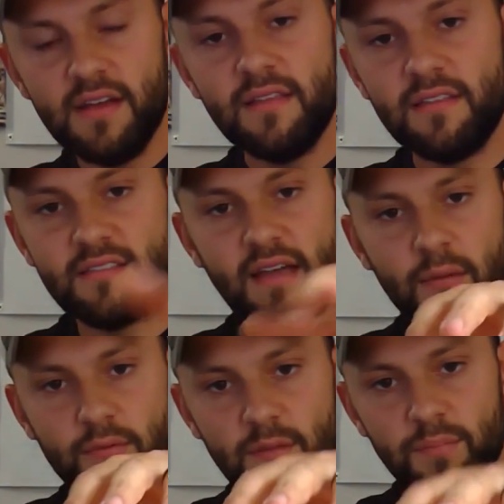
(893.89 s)
the side
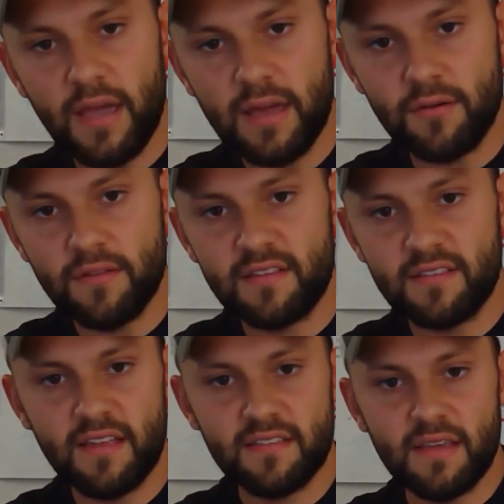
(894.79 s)
with the panel that
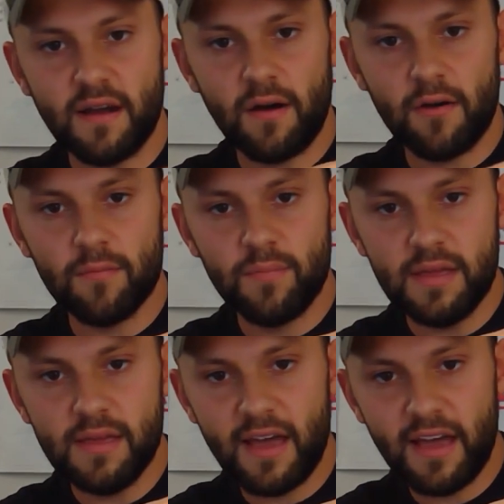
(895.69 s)
says the
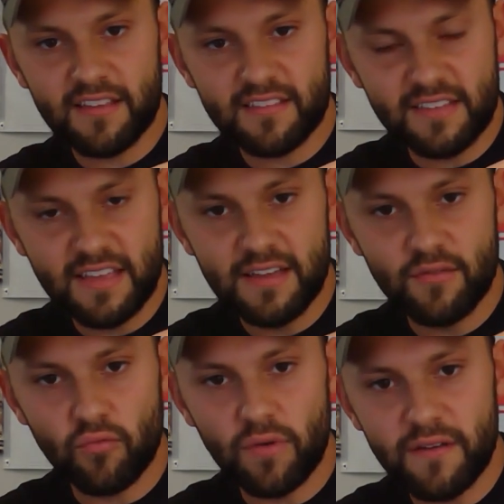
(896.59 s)
RBX10
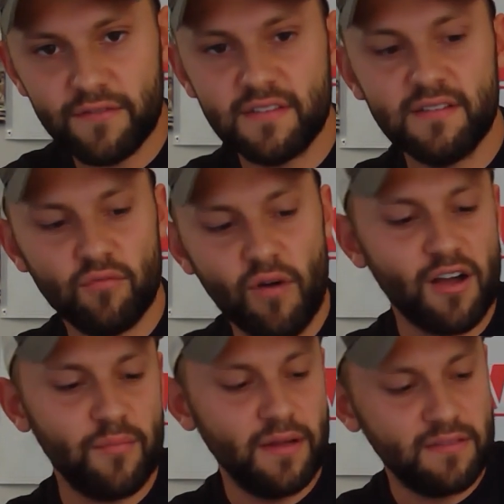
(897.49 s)
Ryft
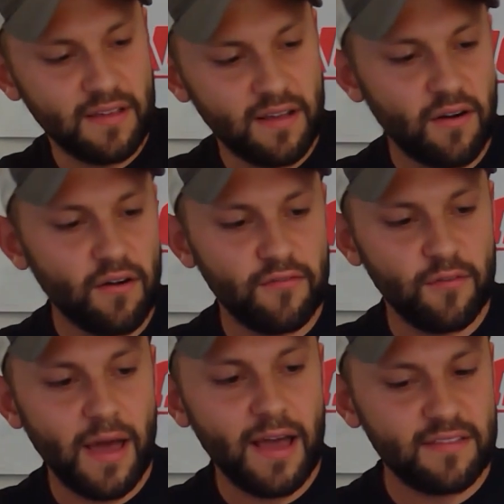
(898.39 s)
rock bouncing car from
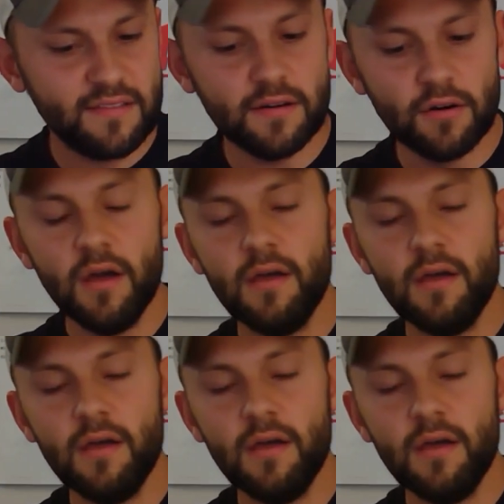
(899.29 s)
Axial.